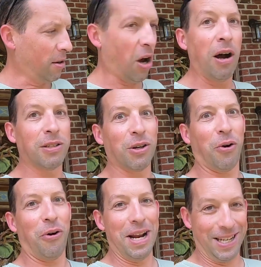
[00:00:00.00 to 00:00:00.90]

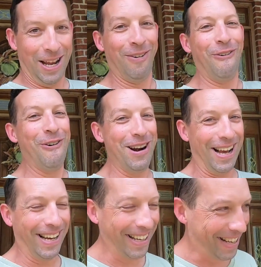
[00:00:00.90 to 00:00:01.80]
Consecrate.
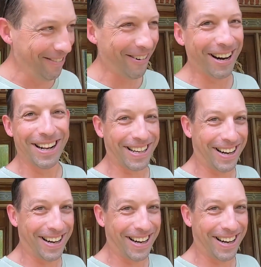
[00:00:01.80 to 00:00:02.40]
We're gonna